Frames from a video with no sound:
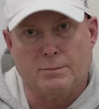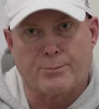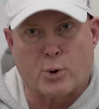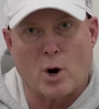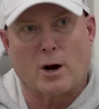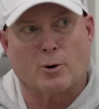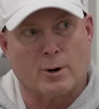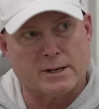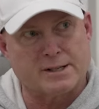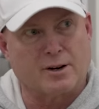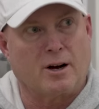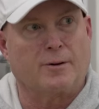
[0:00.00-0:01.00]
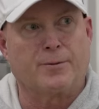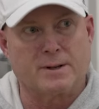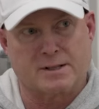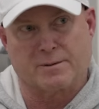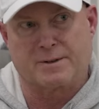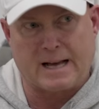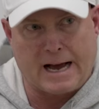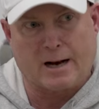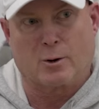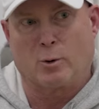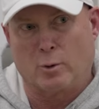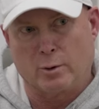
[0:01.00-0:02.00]
progress at offensive
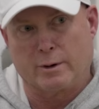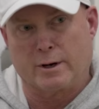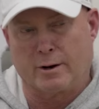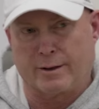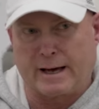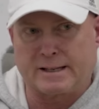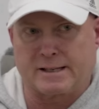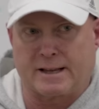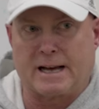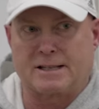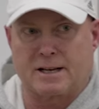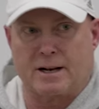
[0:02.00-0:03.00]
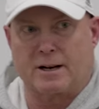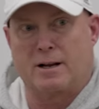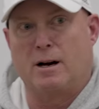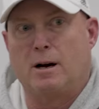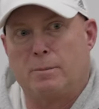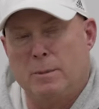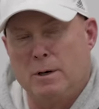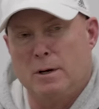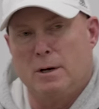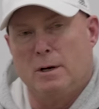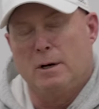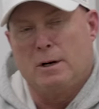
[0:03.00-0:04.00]
tackle you know that's that's got to come
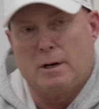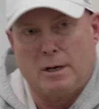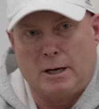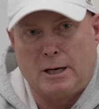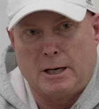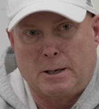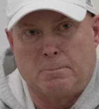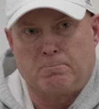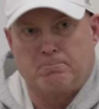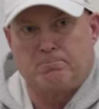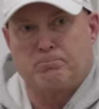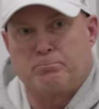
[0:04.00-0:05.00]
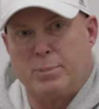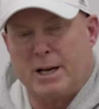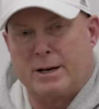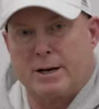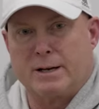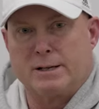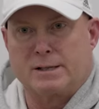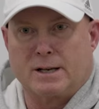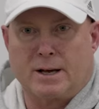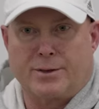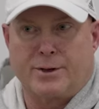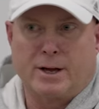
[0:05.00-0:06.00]
um, because
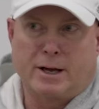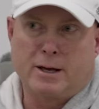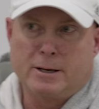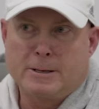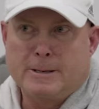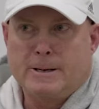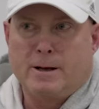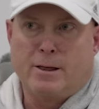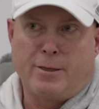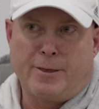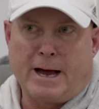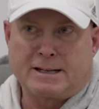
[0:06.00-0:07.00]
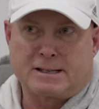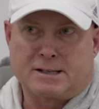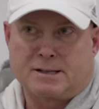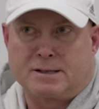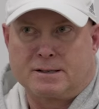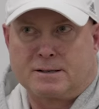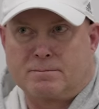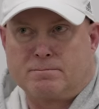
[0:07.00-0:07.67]
i think that's